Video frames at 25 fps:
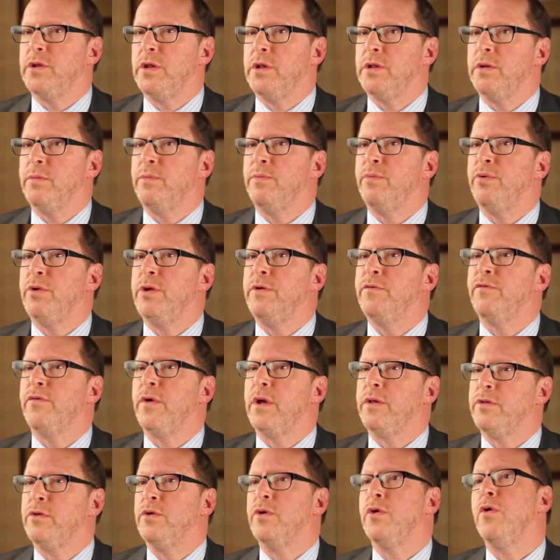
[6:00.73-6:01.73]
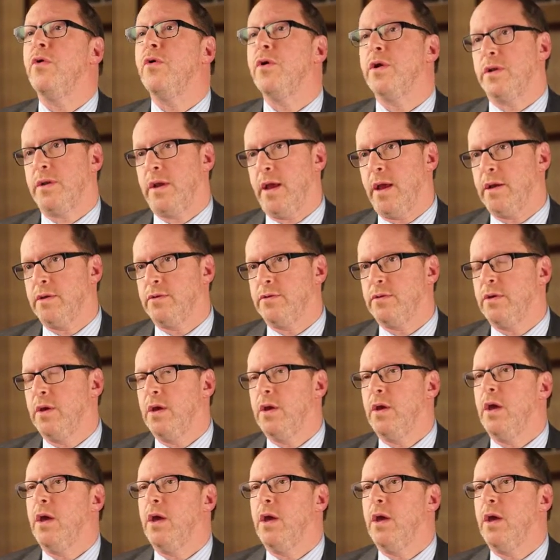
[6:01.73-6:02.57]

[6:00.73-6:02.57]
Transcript: in the prefrontal cortex.